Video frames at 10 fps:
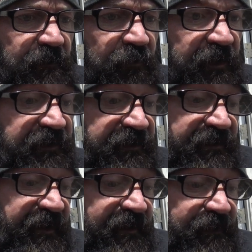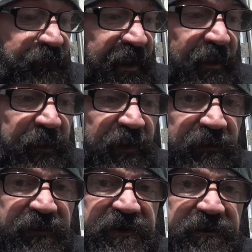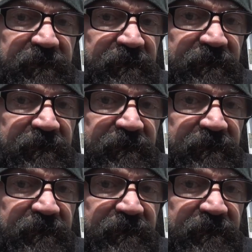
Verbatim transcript: with like bare bones